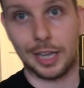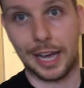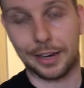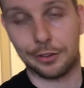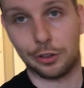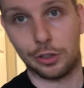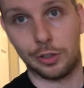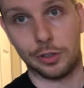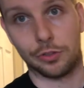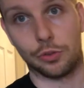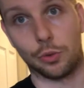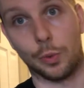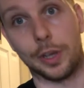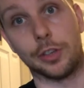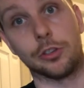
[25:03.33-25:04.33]
executed
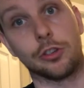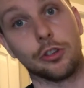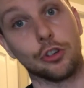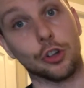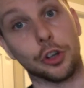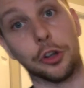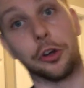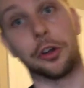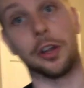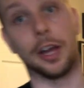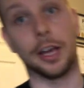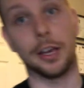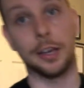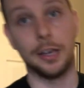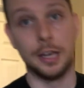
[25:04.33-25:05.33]
swings should look
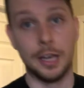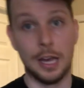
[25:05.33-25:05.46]
like.